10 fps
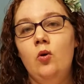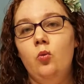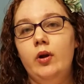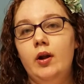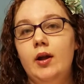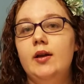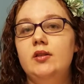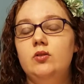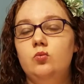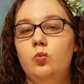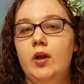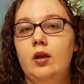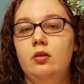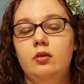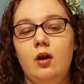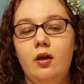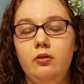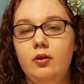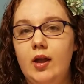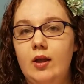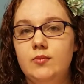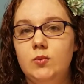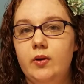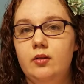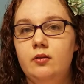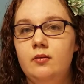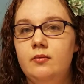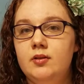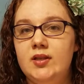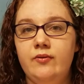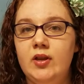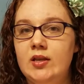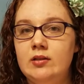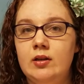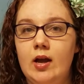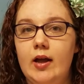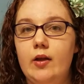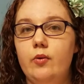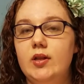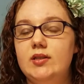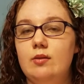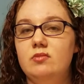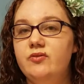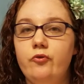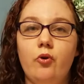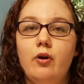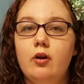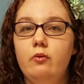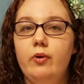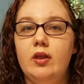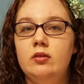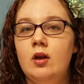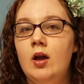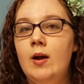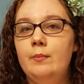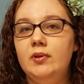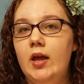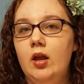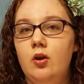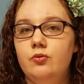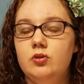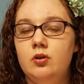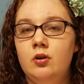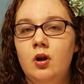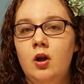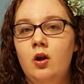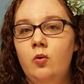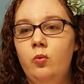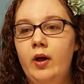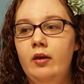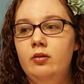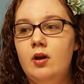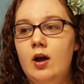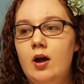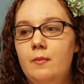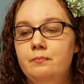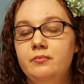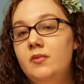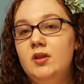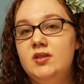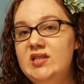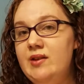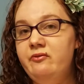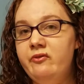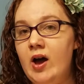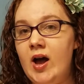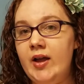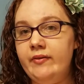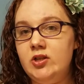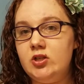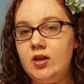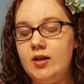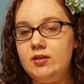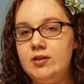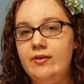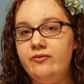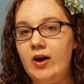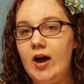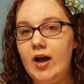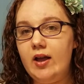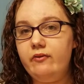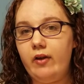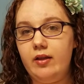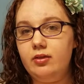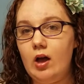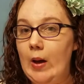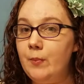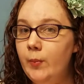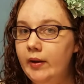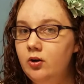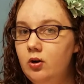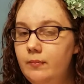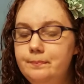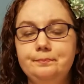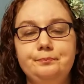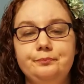Whereas with other games, with Seven Days to Die, with Sims four, with Planet Coaster, with um, Civ five, I just got Civ five and the Humble Bundle.